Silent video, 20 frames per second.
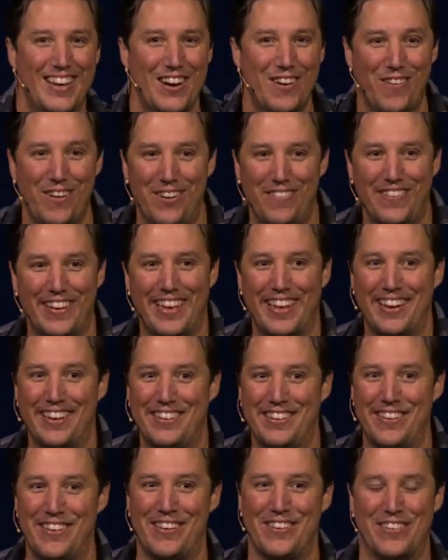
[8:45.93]
What are we gonna
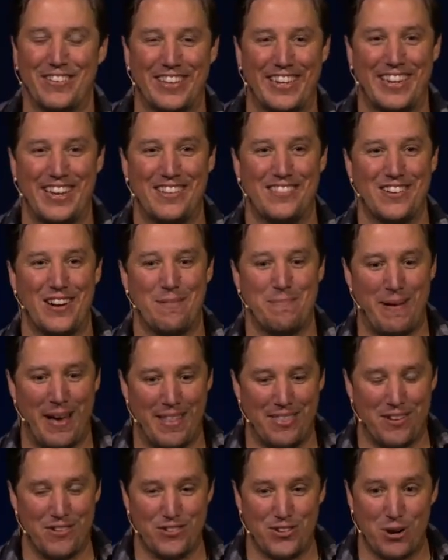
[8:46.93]
do? The kids are in bed
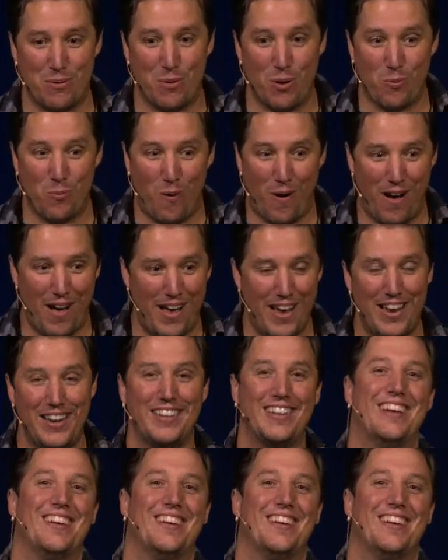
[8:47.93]
and there's no more wine.